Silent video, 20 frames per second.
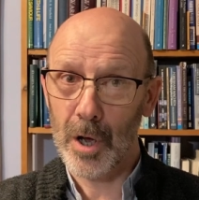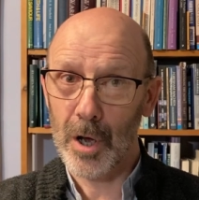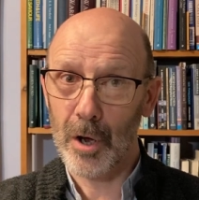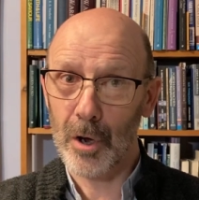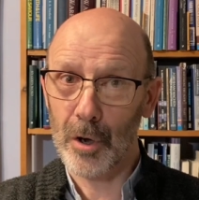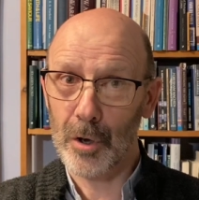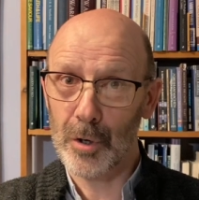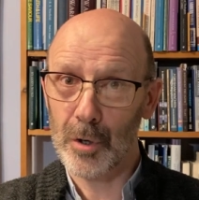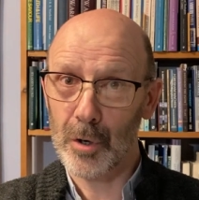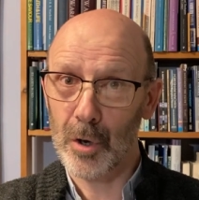how
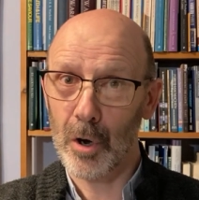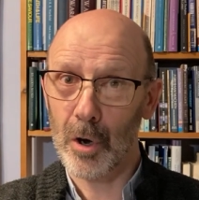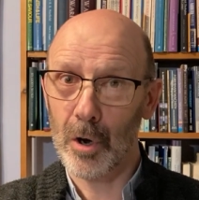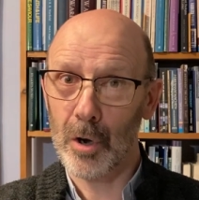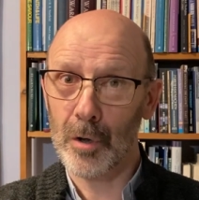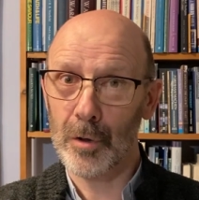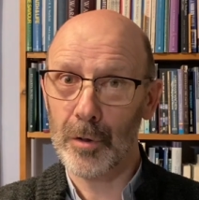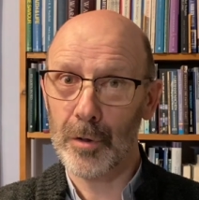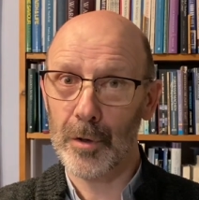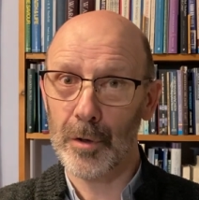
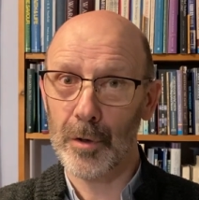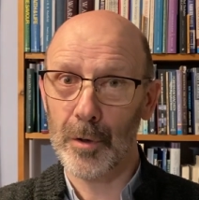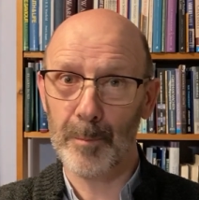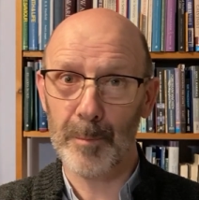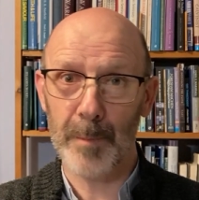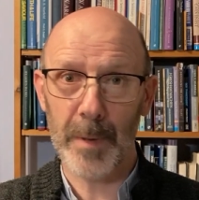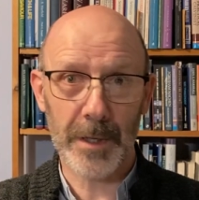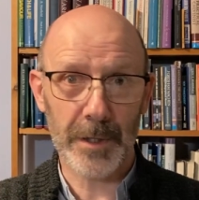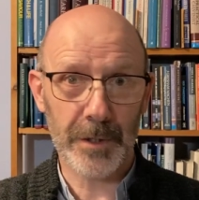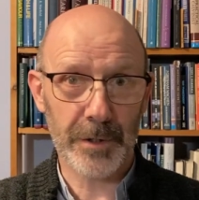long the
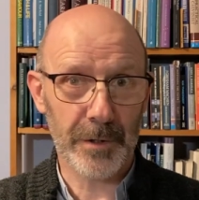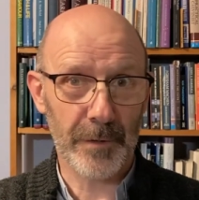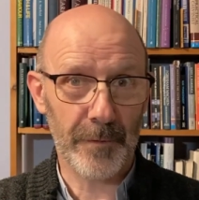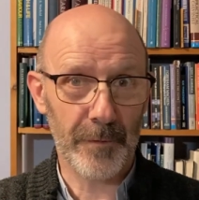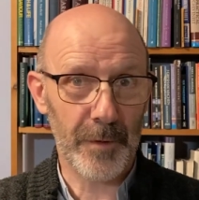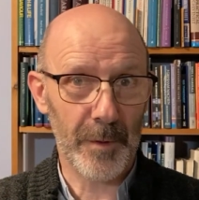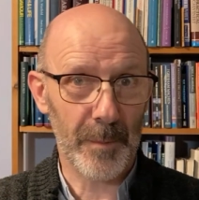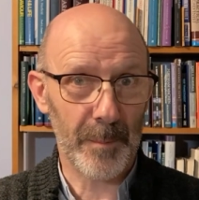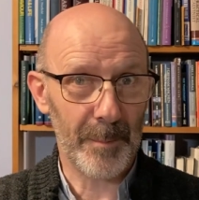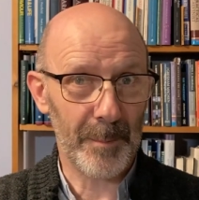bits of
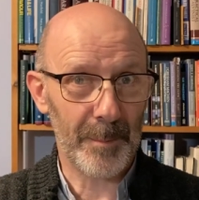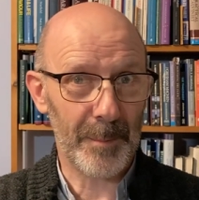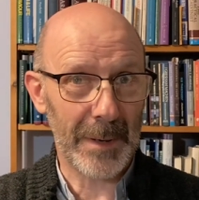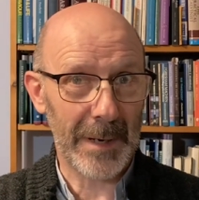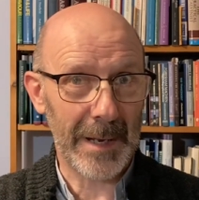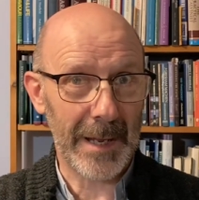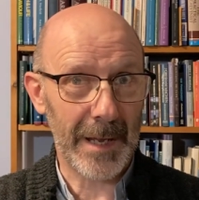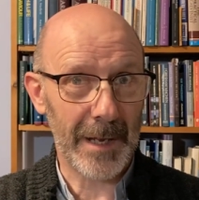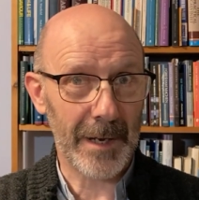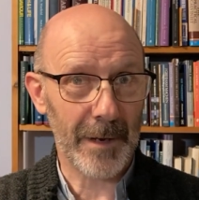the
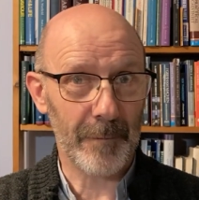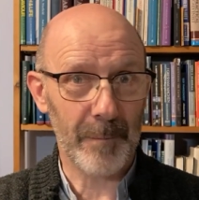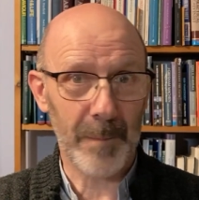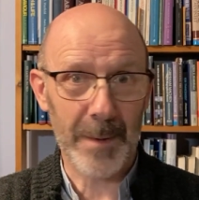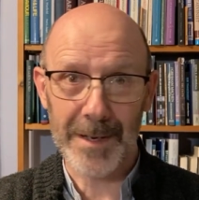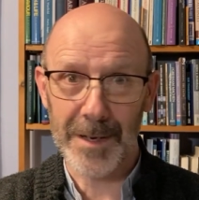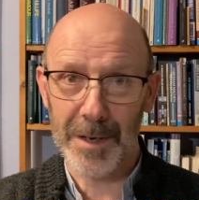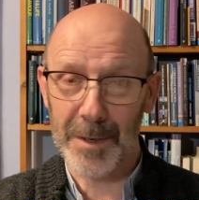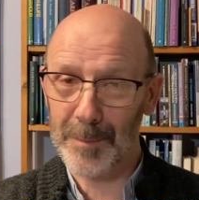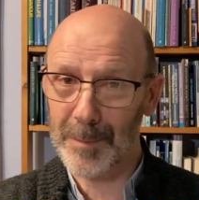plane have
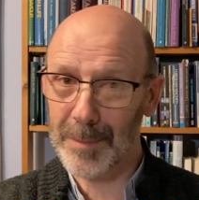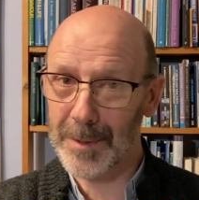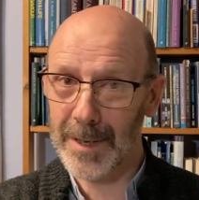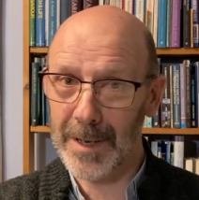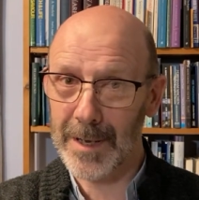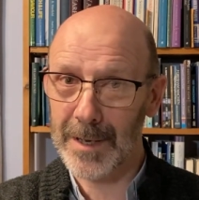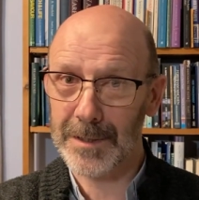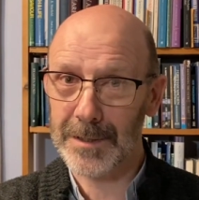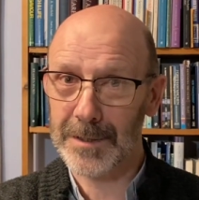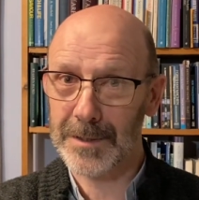been in
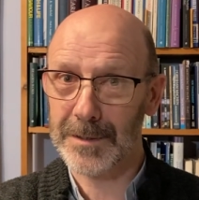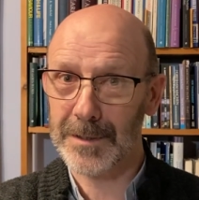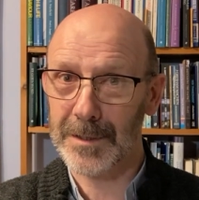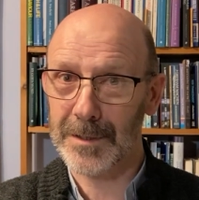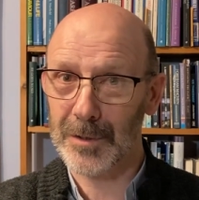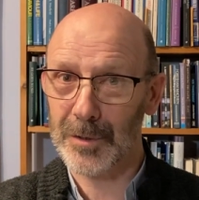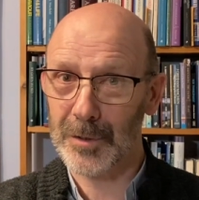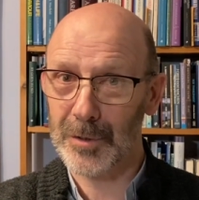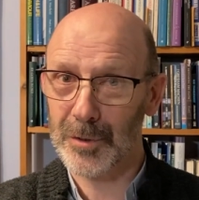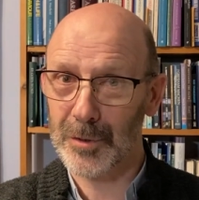place?
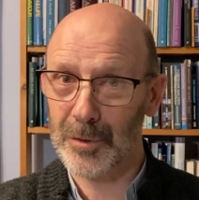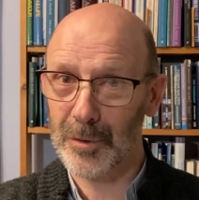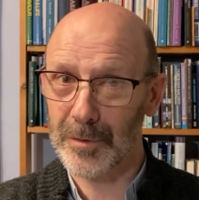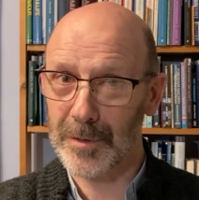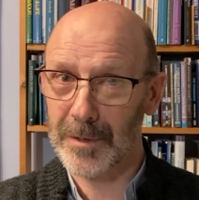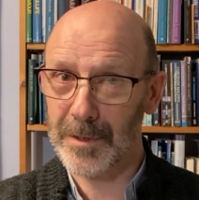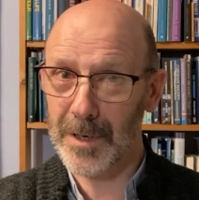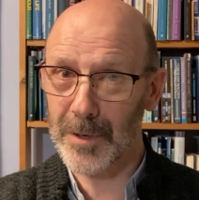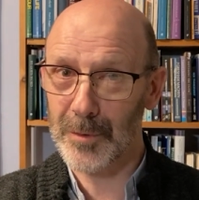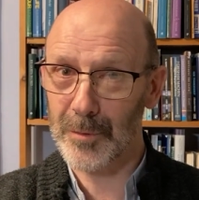Do they
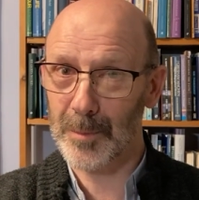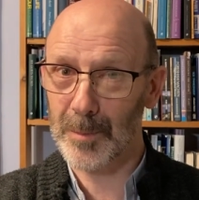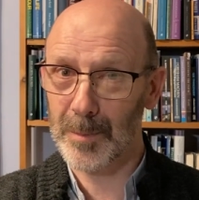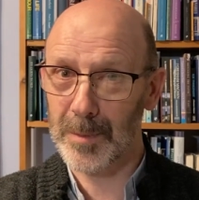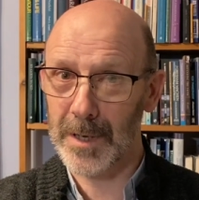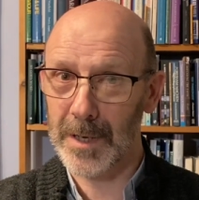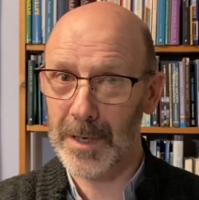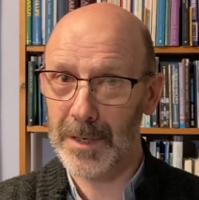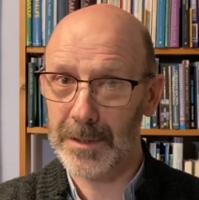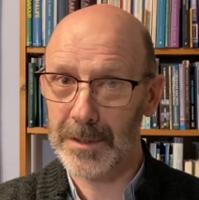need
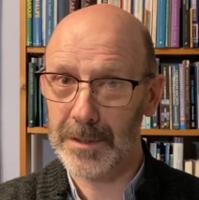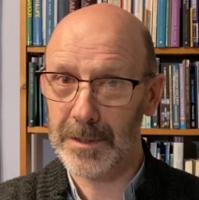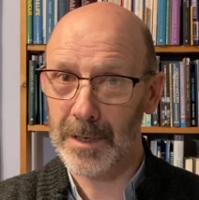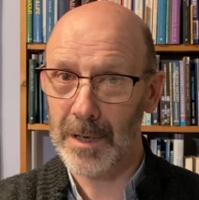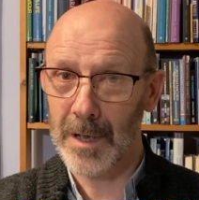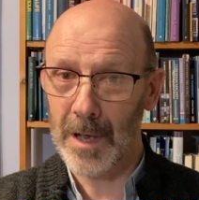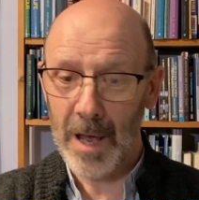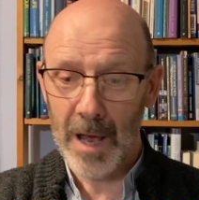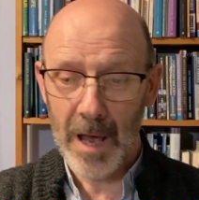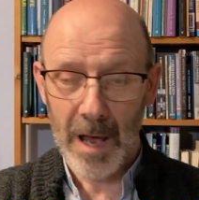replaced?
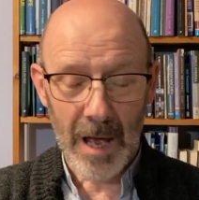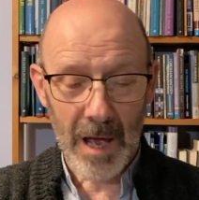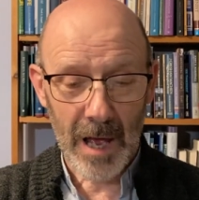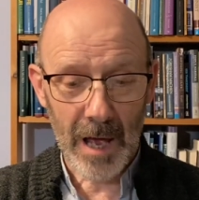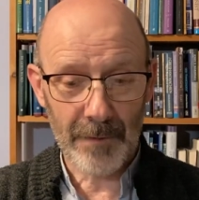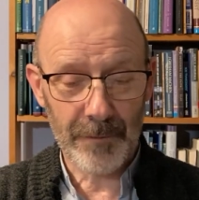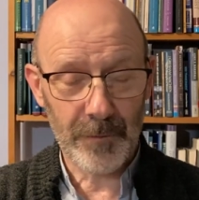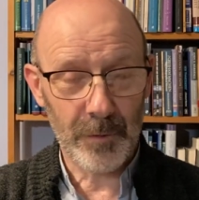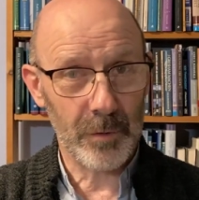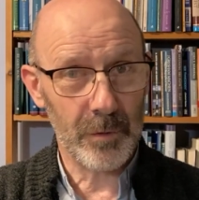
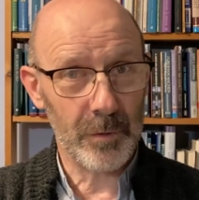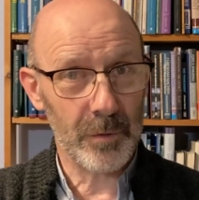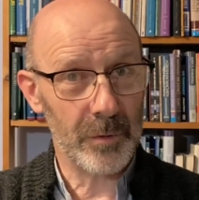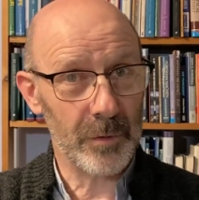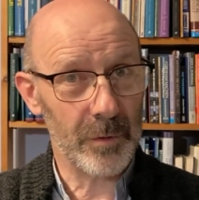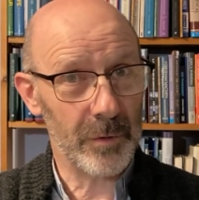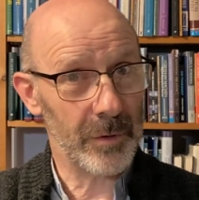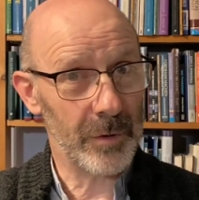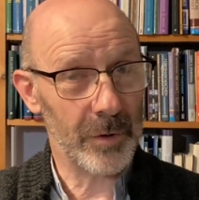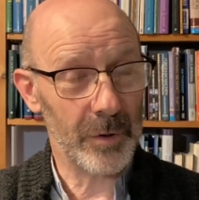Have
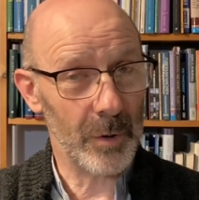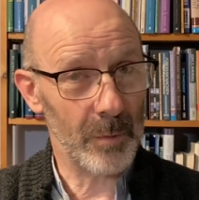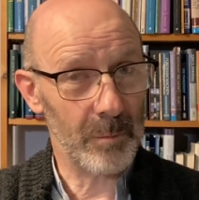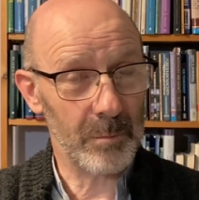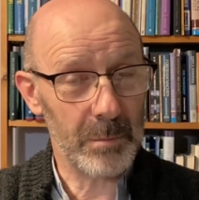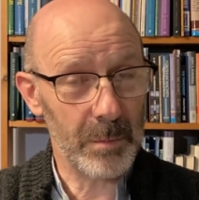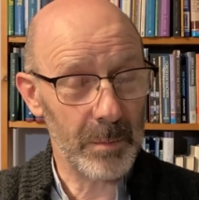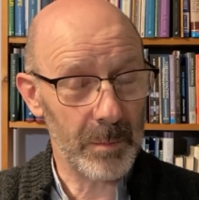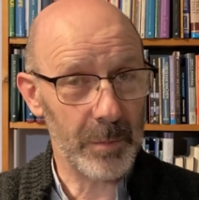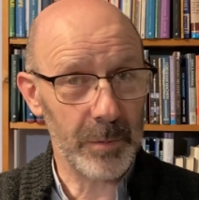you
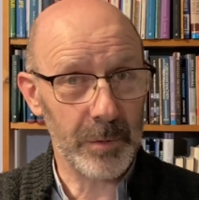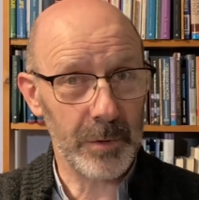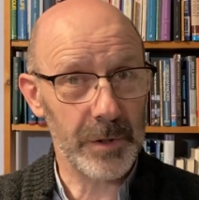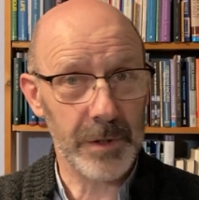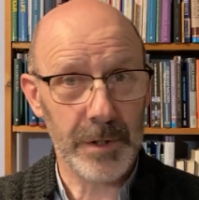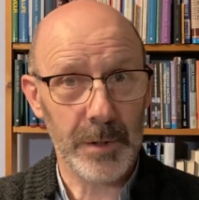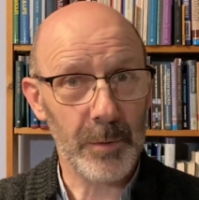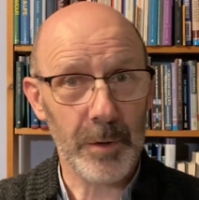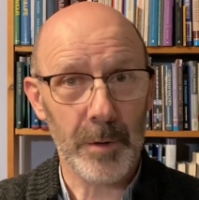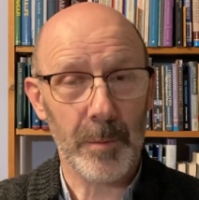you
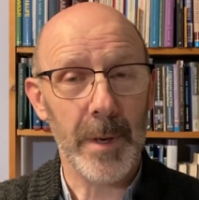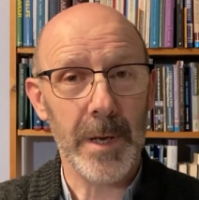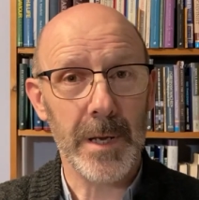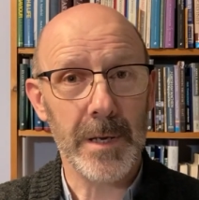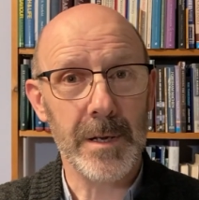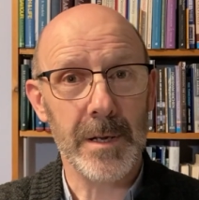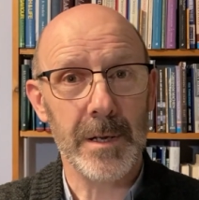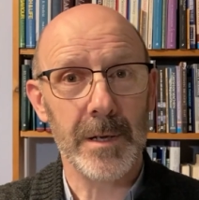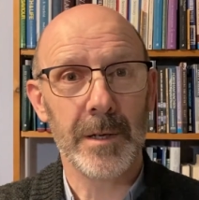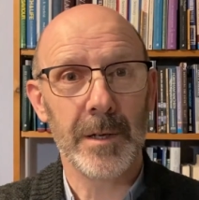see what I
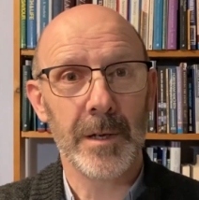mean?